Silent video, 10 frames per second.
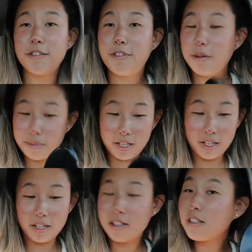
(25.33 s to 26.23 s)

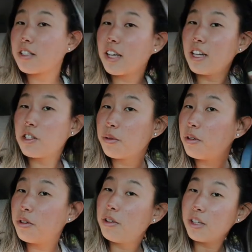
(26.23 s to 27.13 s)
filming
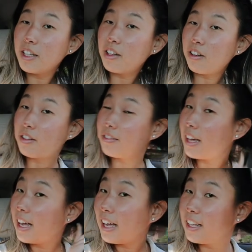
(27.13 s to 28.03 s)
schedule and all of
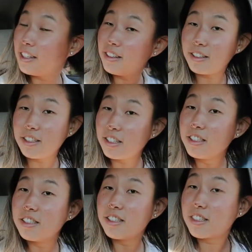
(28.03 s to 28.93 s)
that
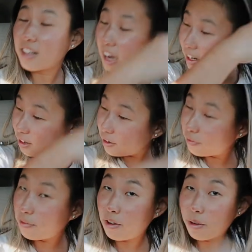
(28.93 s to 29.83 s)
is kind
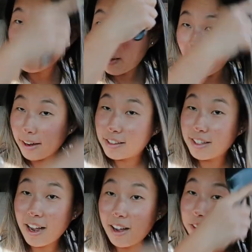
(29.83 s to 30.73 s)
of all whacked
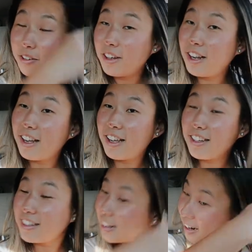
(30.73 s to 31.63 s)
out
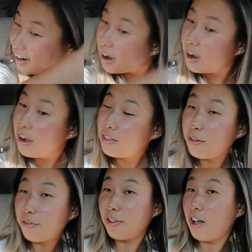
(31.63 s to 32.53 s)
and the
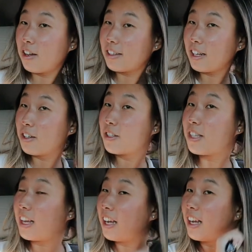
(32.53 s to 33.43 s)
vlog that you're
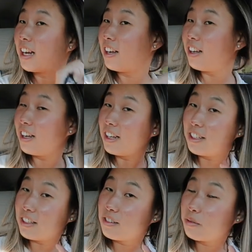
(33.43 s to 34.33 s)
seeing
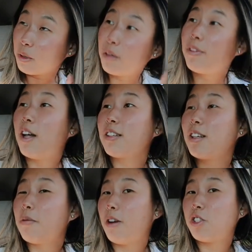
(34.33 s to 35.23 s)
on well the vlog that
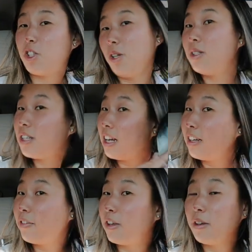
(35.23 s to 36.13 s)
you watched Tuesday
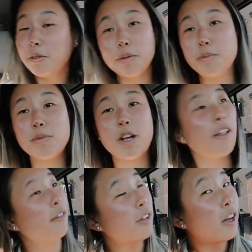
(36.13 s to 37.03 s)
if you
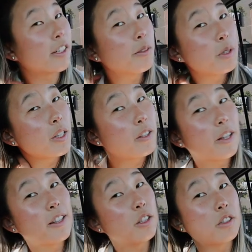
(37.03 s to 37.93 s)
saw that vlog it was
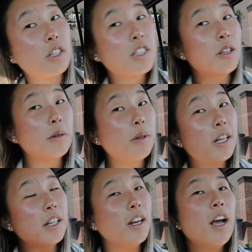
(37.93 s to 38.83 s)
like the crystal
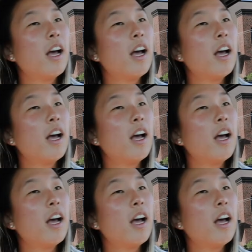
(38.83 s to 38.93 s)
one